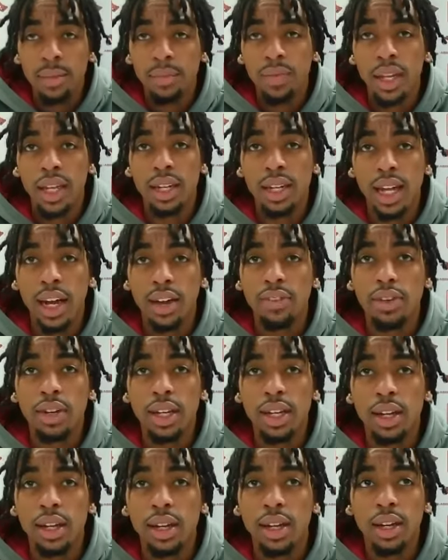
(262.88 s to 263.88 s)
he
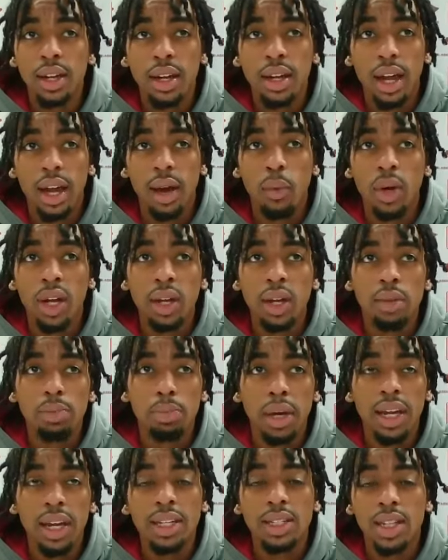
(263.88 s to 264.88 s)
definitely and we
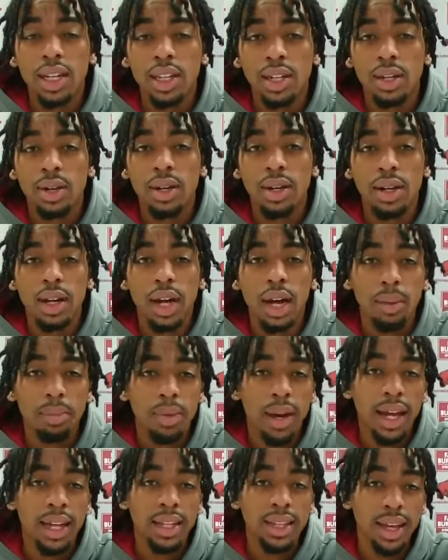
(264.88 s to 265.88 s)
pick each other up
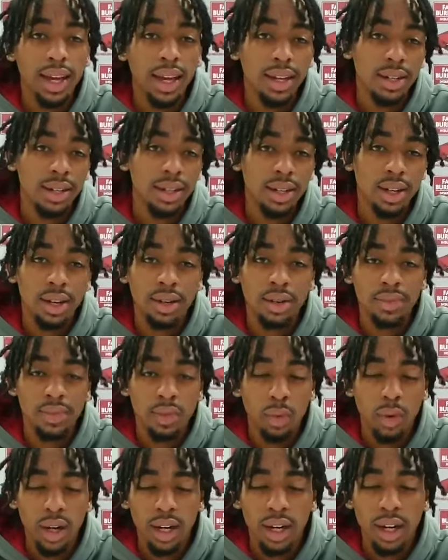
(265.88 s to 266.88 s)
like that, you know,
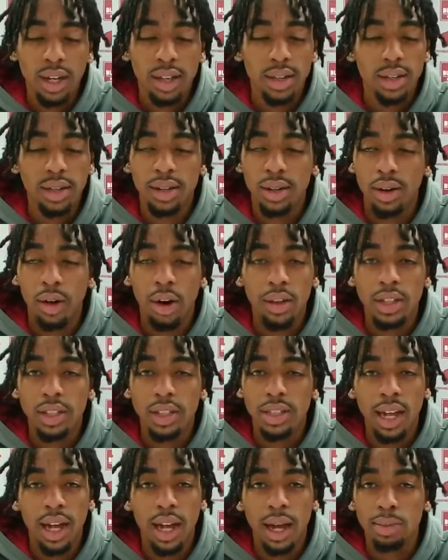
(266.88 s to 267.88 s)
one another all the
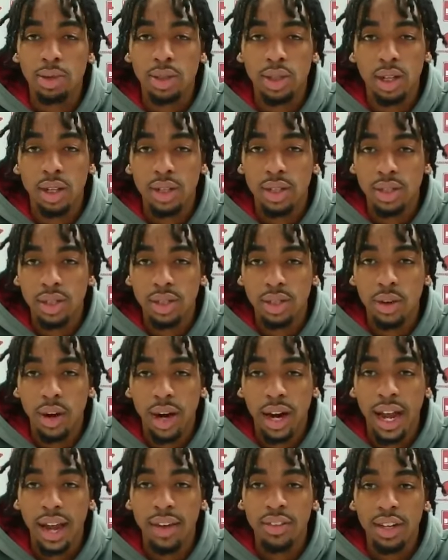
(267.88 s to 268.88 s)
time. So it's just great
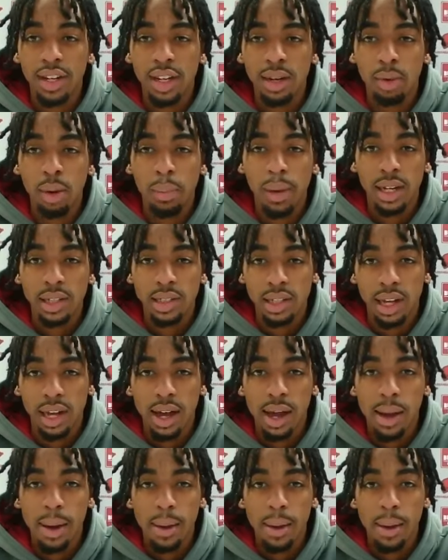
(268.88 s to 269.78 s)
having them on my side.